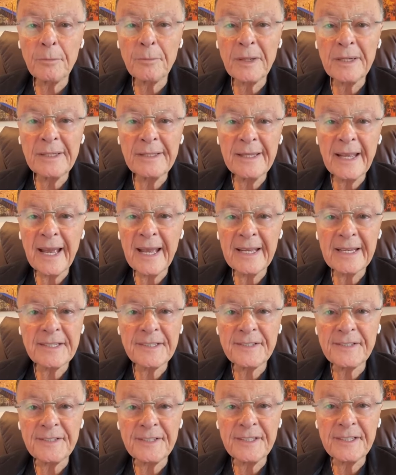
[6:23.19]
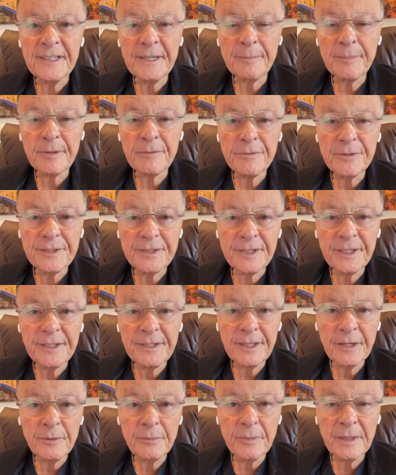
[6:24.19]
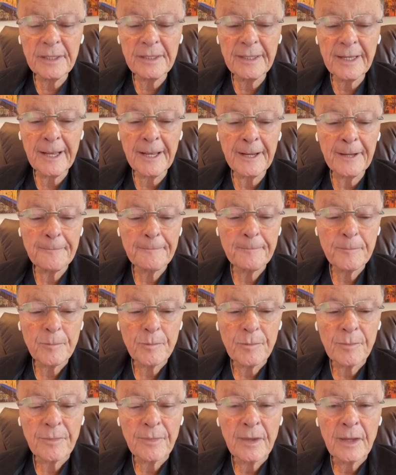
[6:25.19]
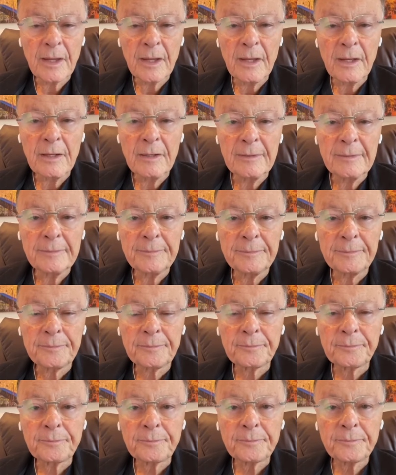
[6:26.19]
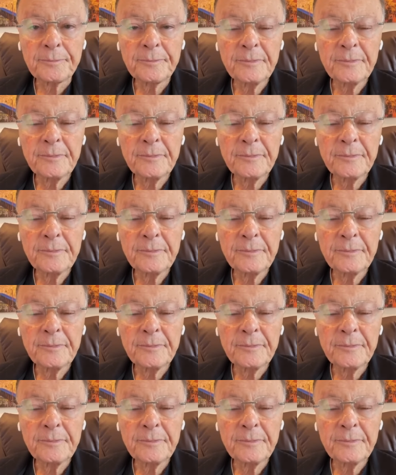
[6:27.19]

Just to give you a small idea of how it is.